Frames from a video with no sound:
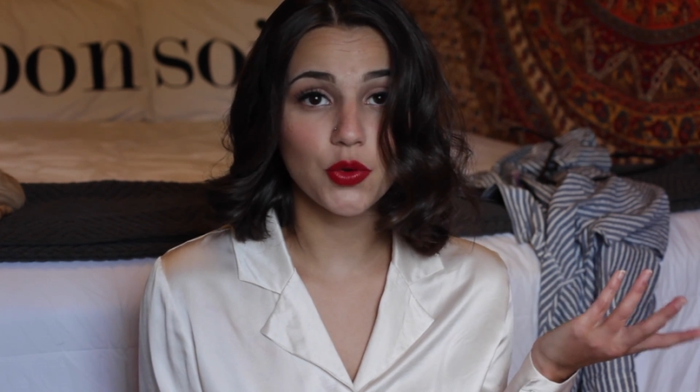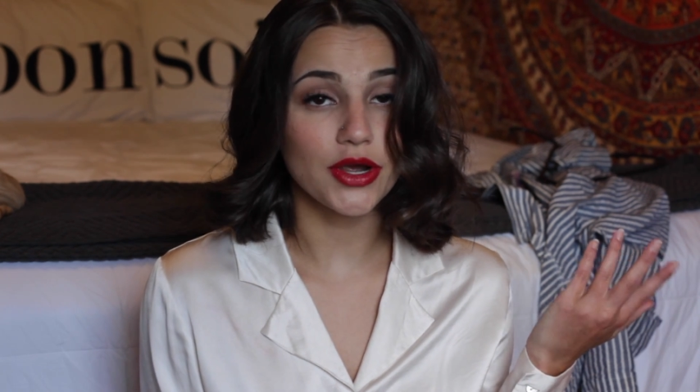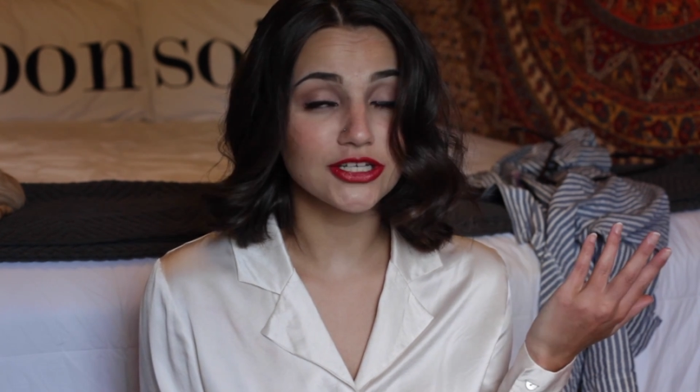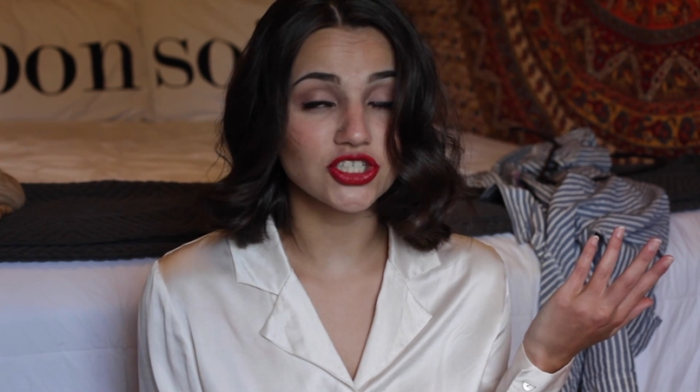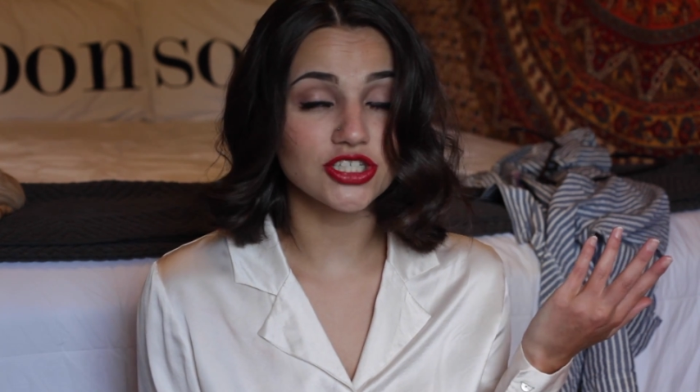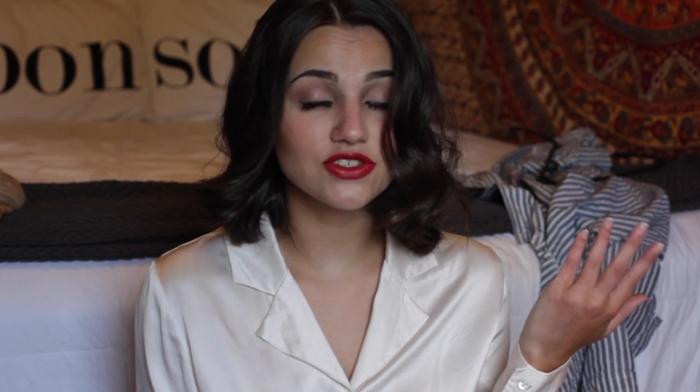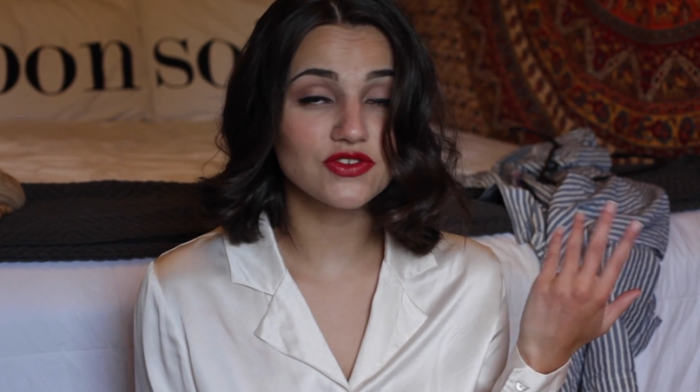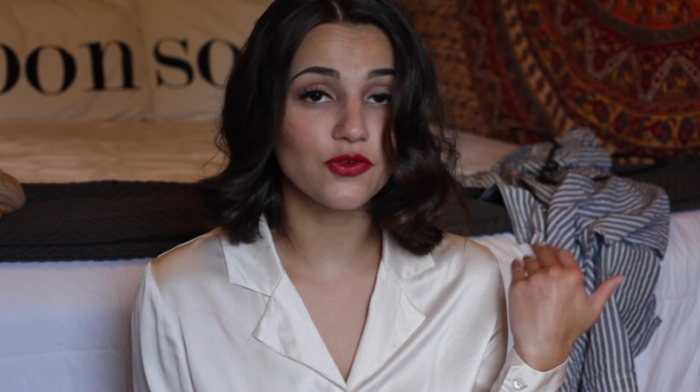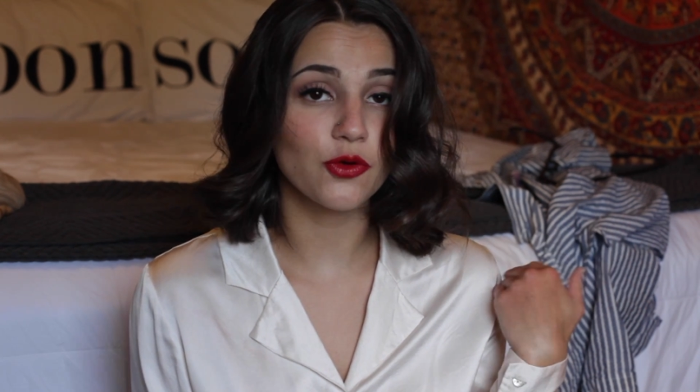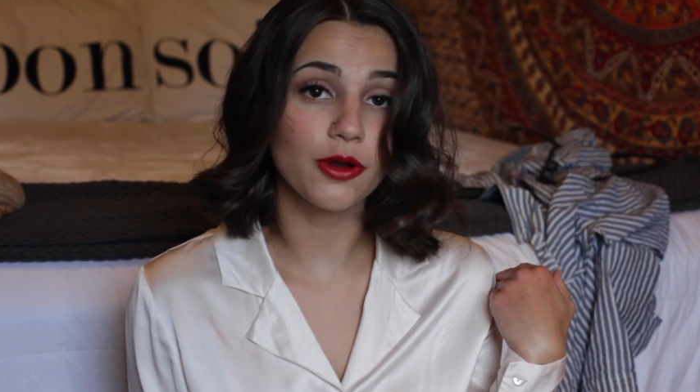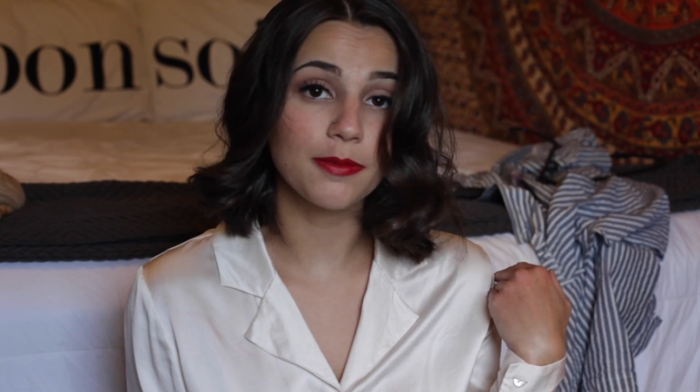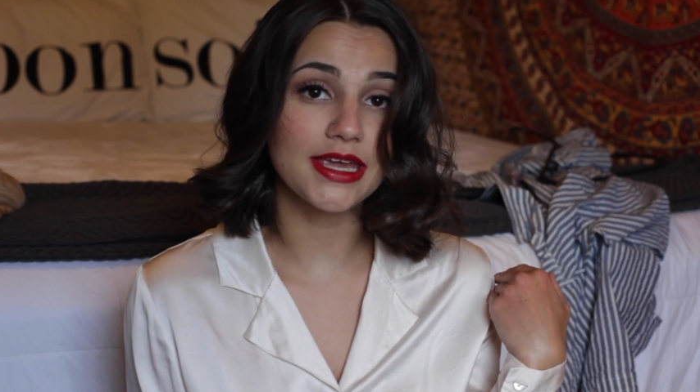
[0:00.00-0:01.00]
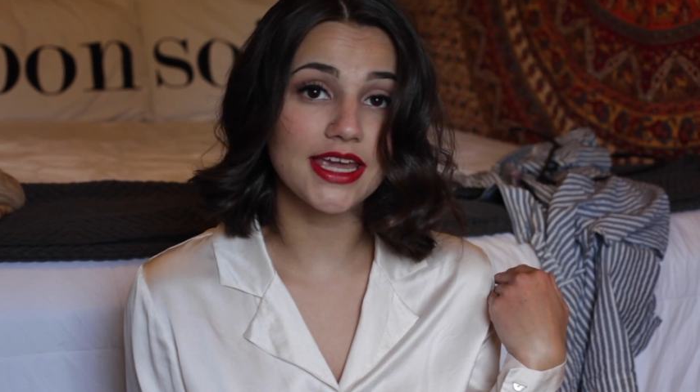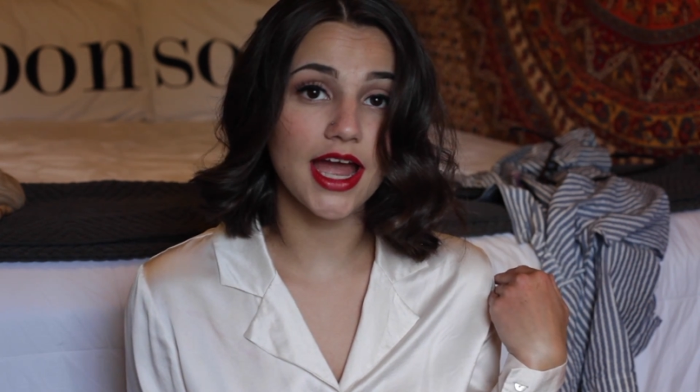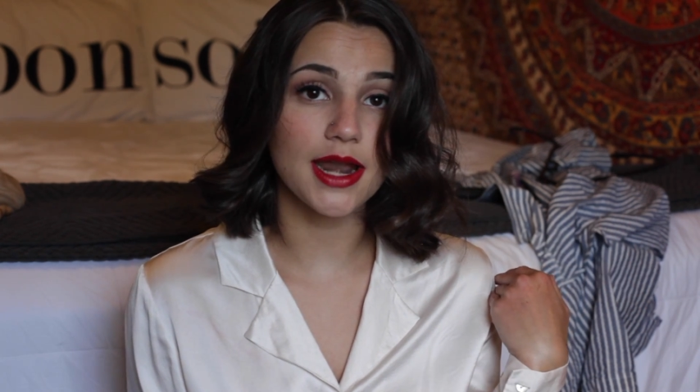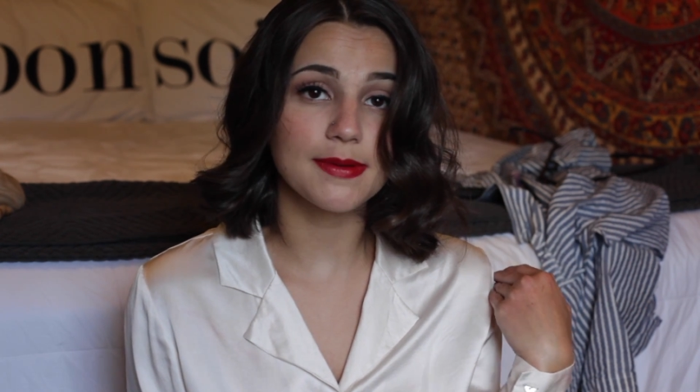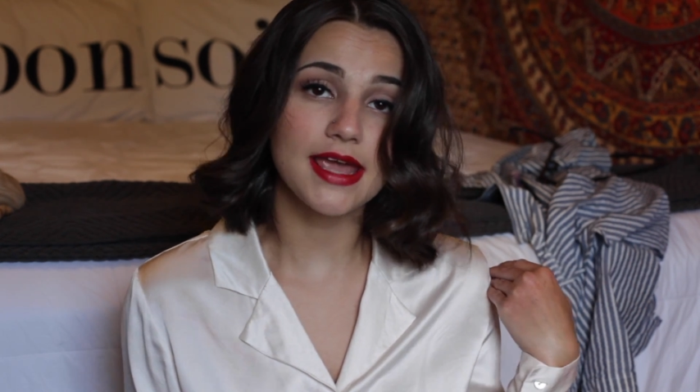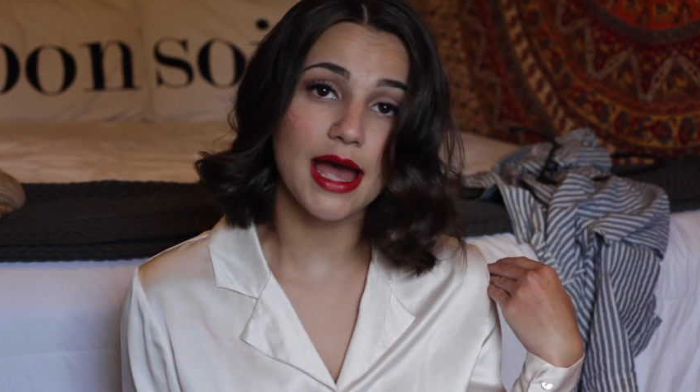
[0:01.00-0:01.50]
questions for me.
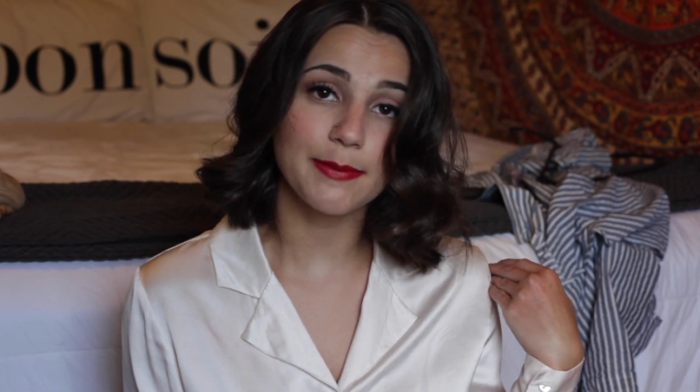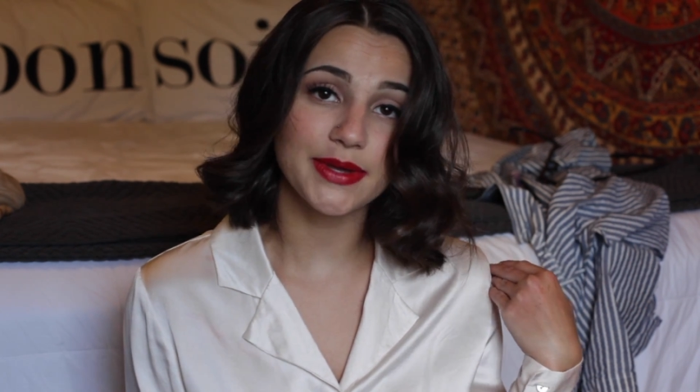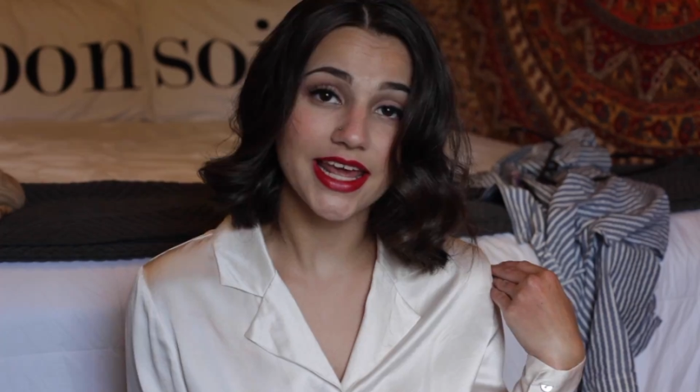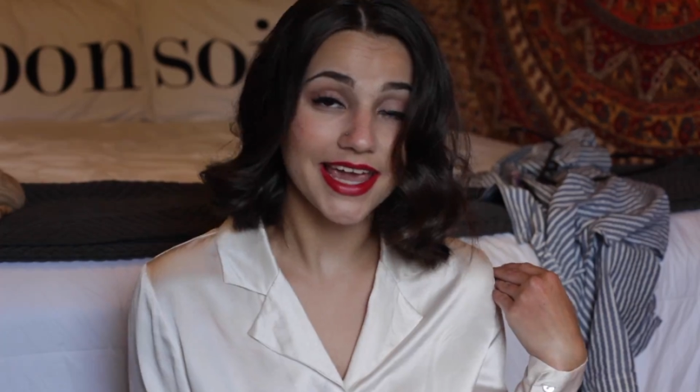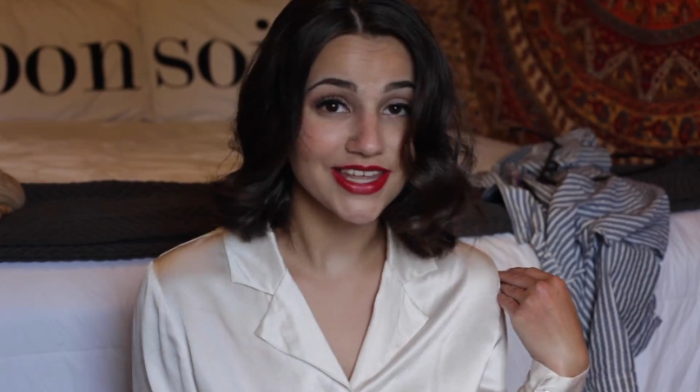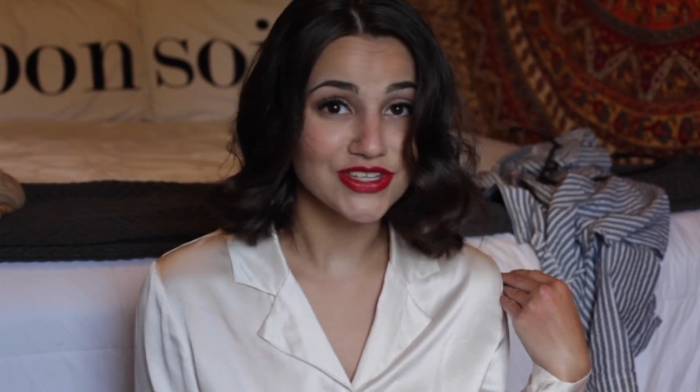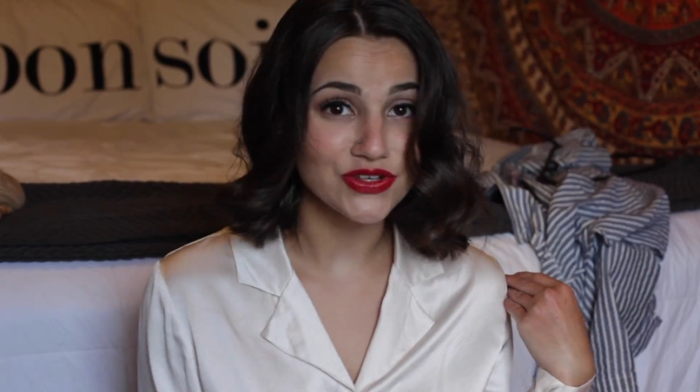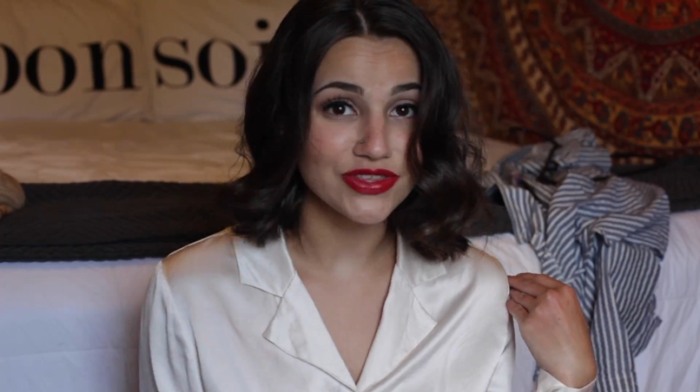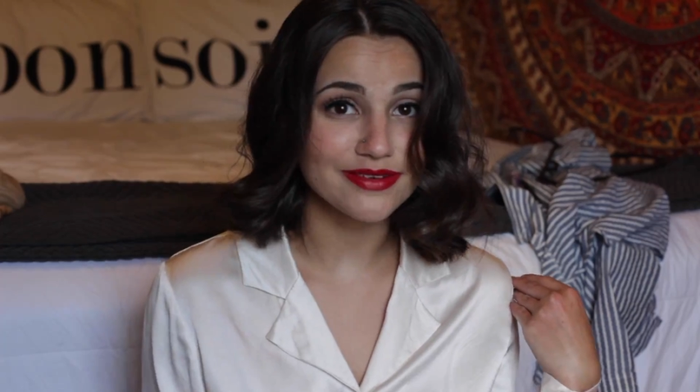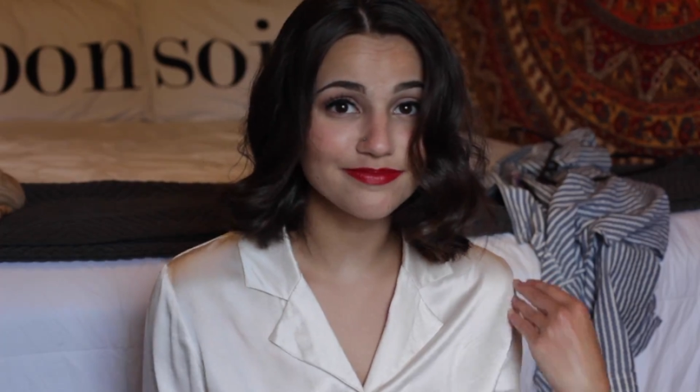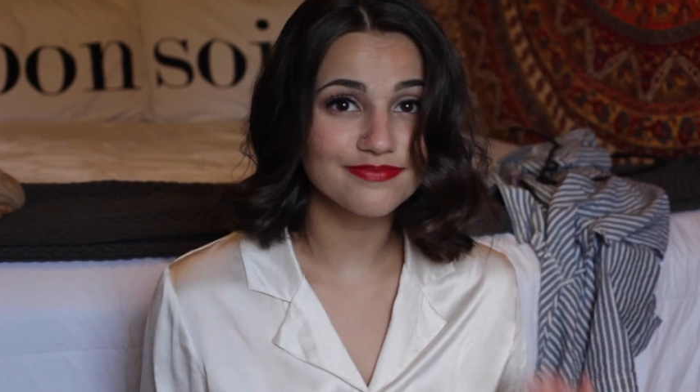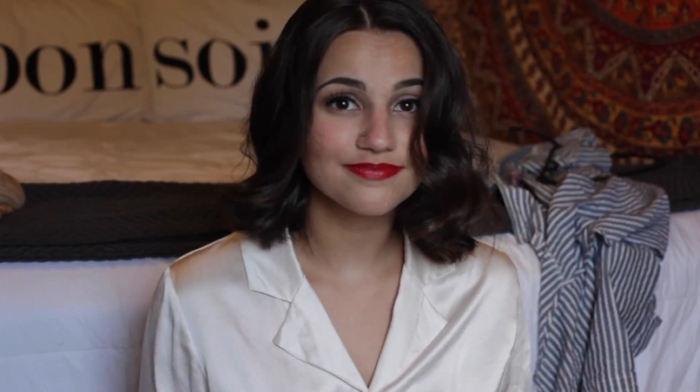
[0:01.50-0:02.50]
I'd be happy to answer them.